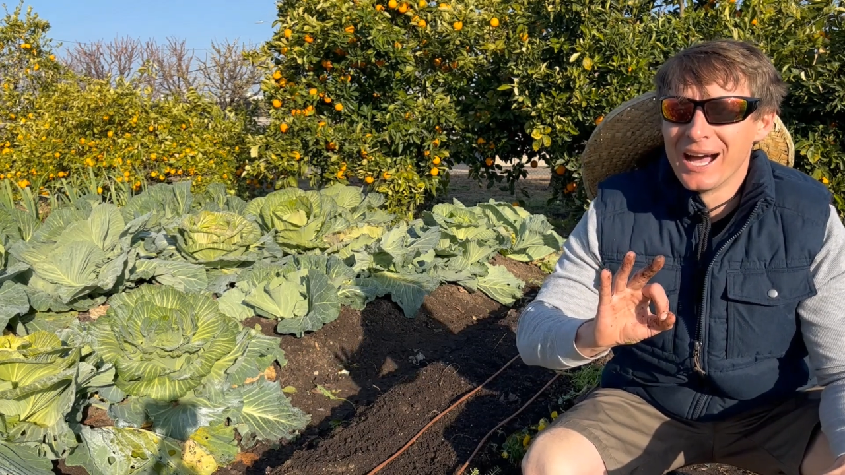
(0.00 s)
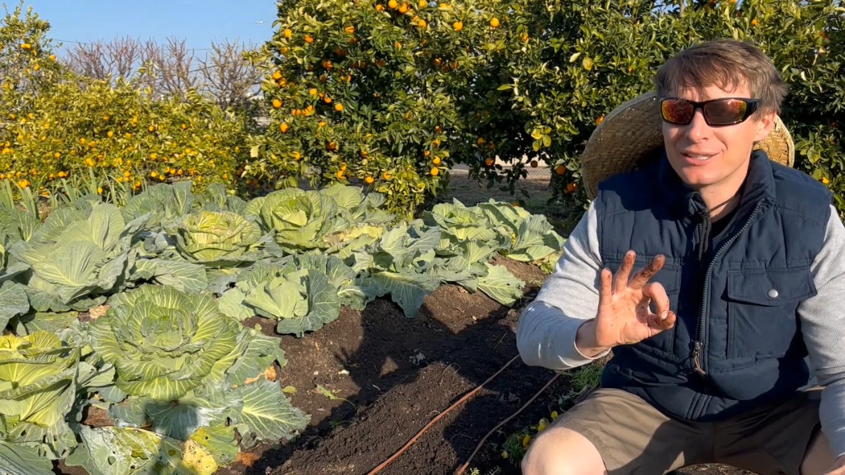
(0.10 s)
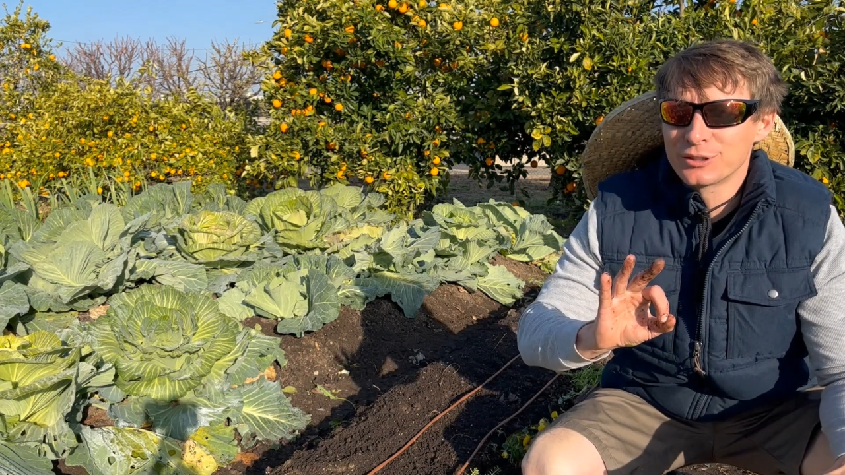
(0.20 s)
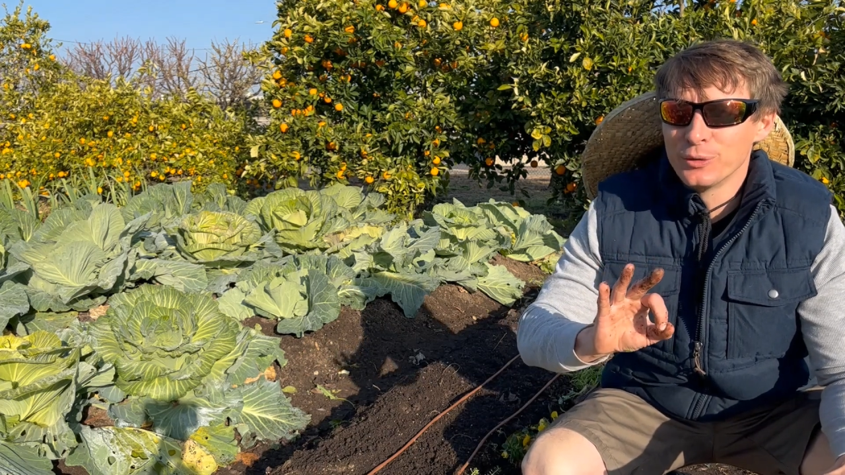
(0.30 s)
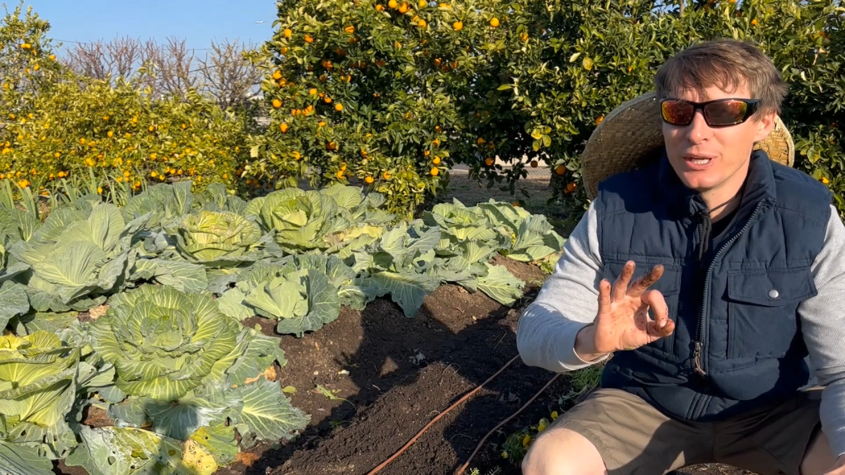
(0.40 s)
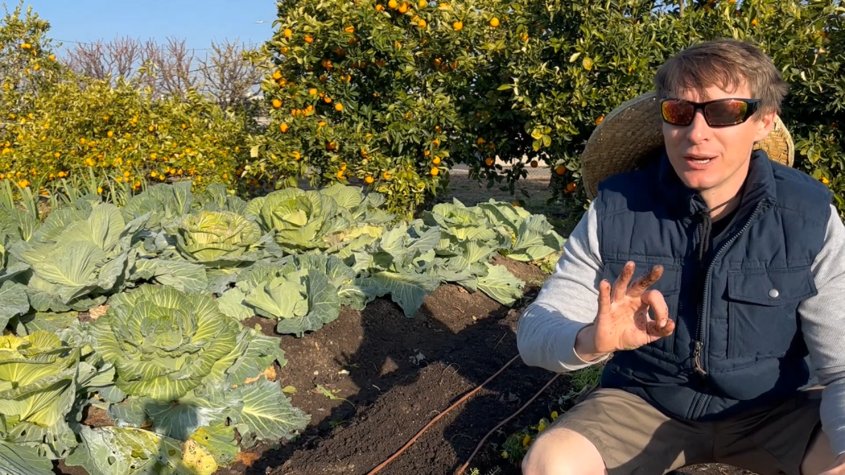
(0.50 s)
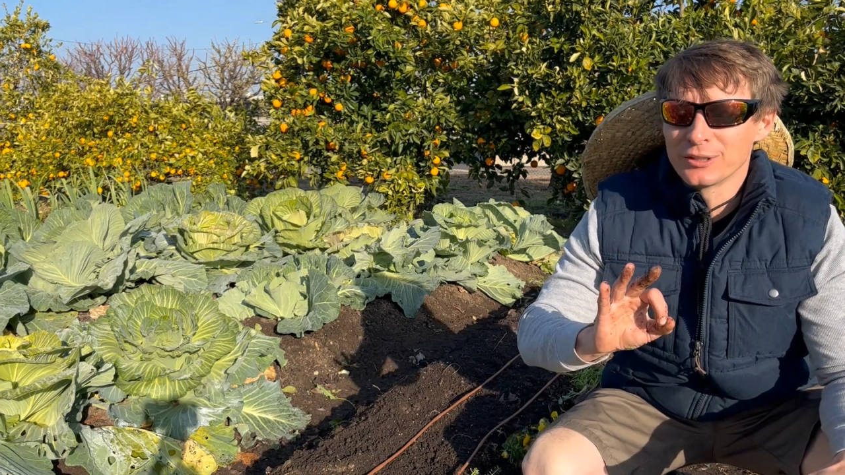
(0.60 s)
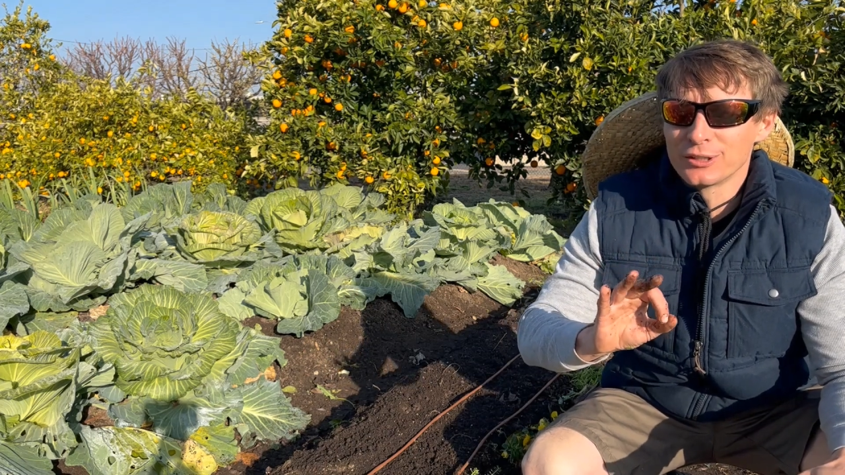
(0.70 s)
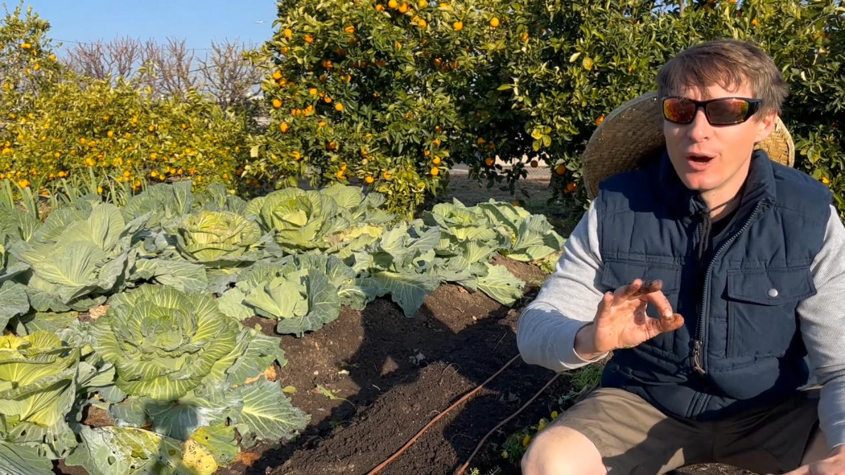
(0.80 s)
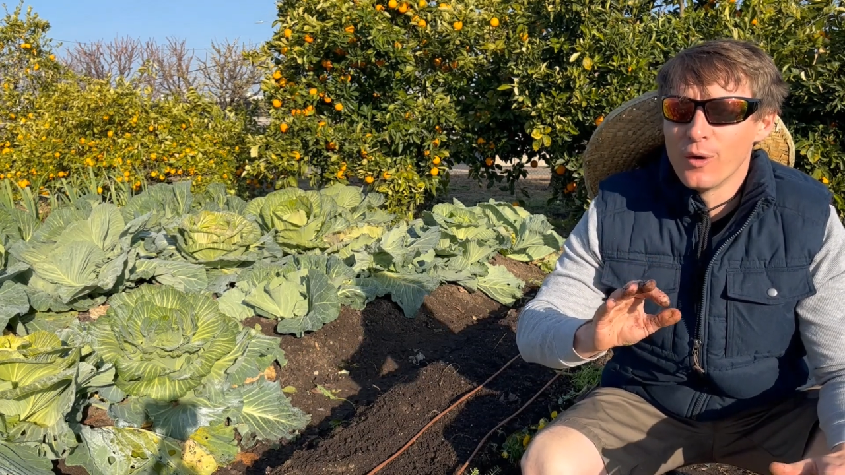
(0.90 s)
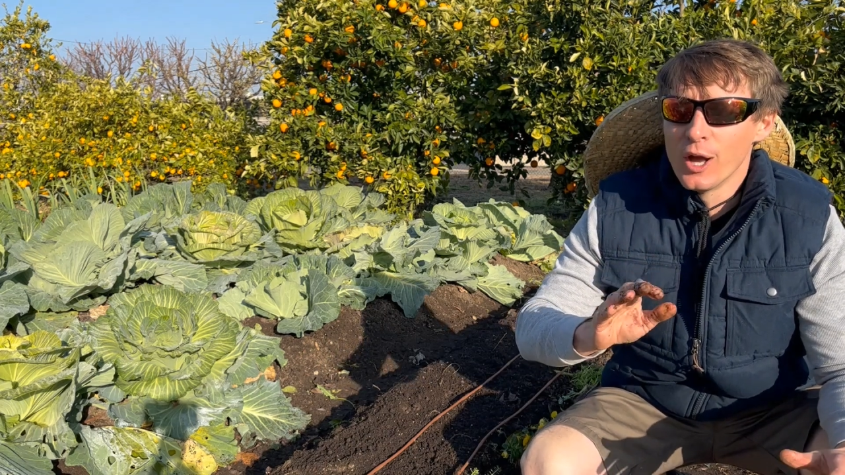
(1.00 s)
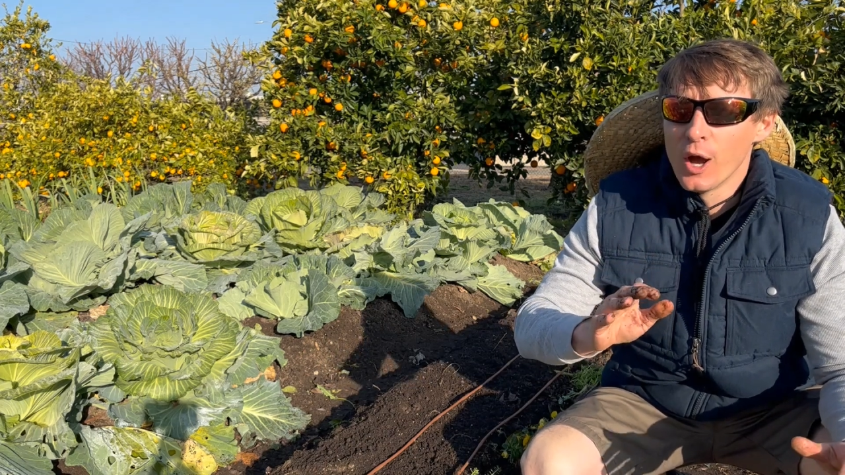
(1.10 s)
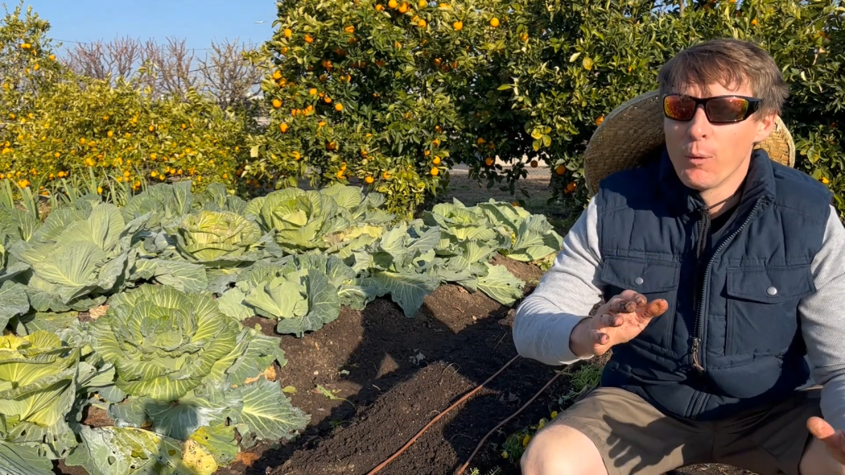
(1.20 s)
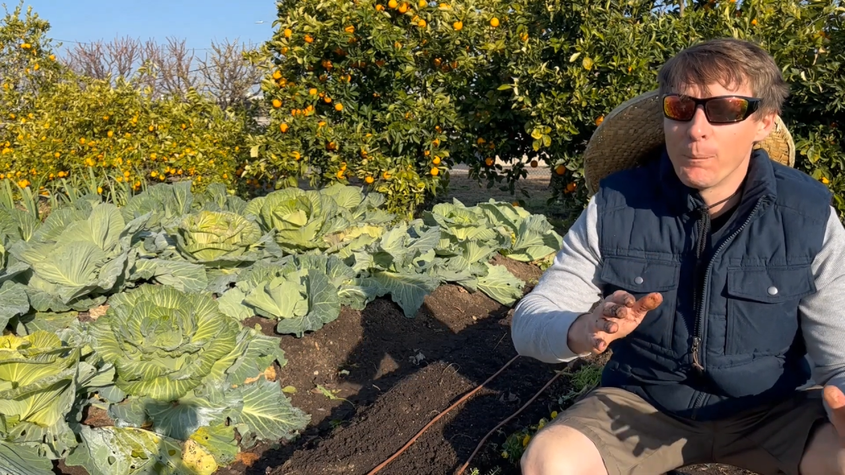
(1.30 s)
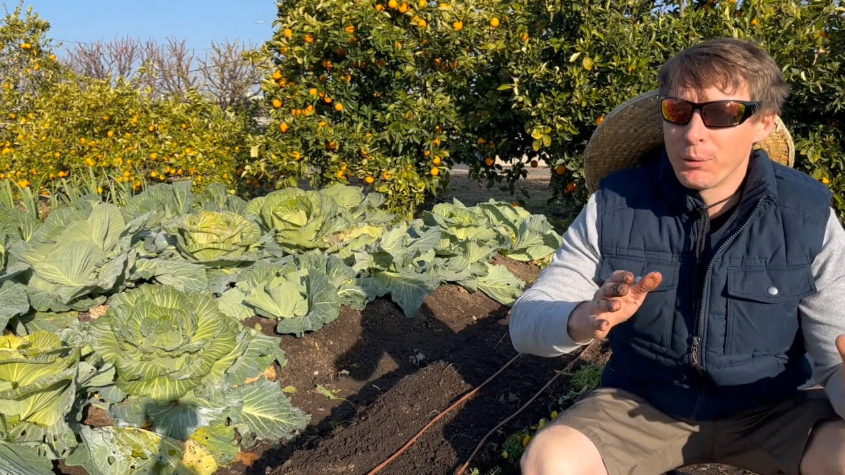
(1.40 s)
school year. So
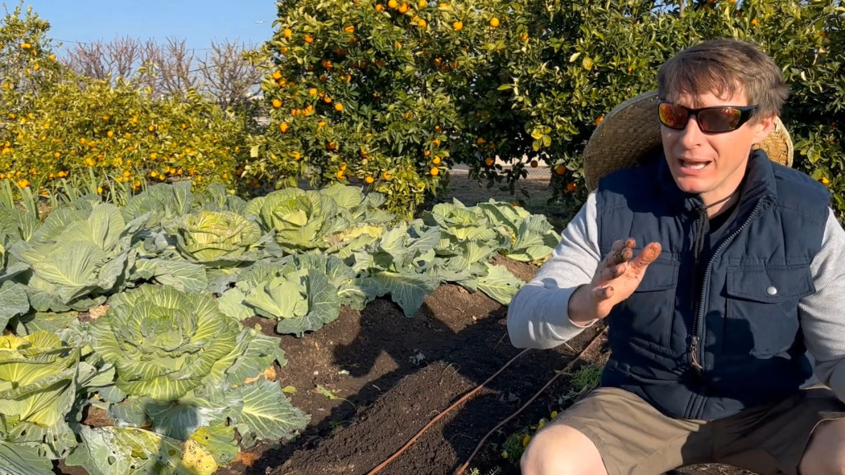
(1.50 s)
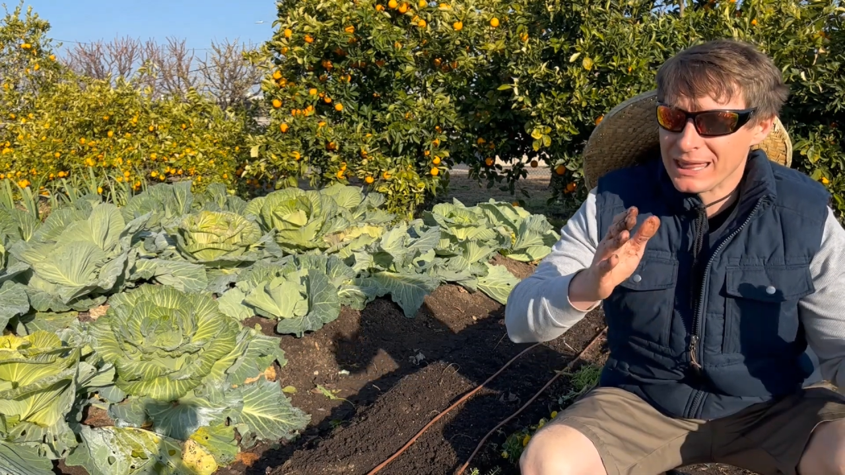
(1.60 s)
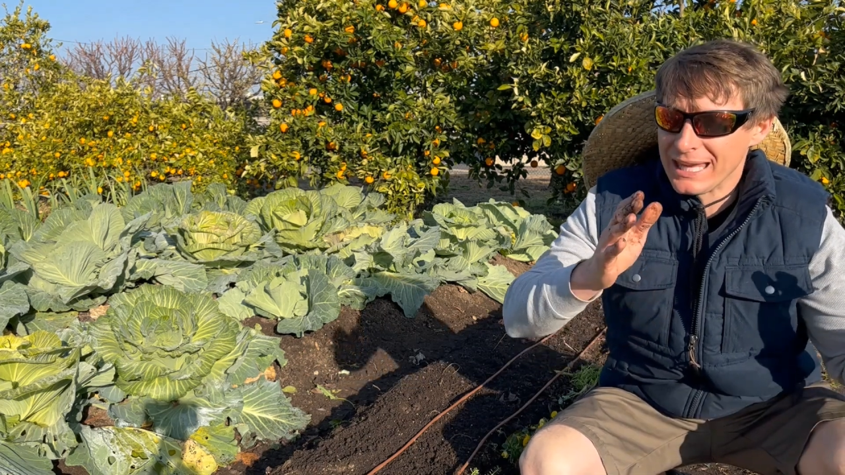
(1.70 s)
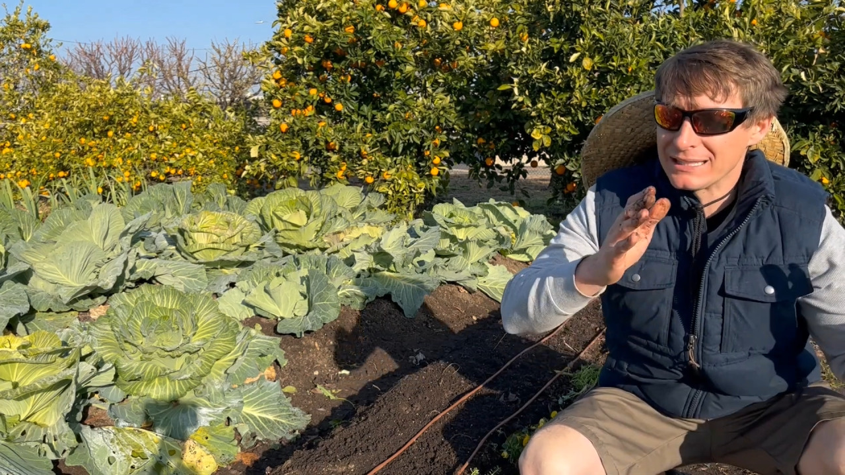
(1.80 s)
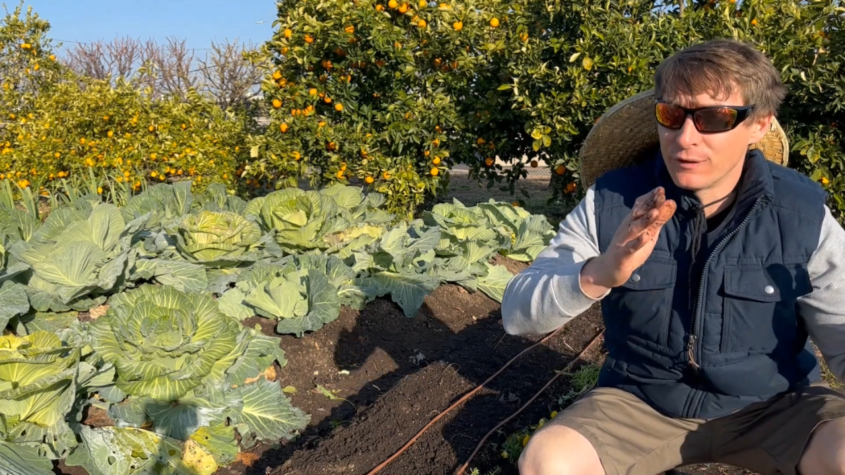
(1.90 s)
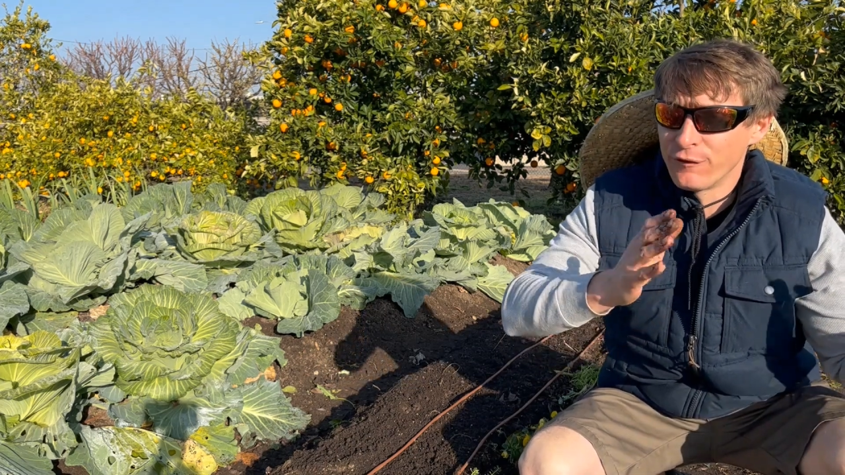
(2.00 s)
we'll plant things in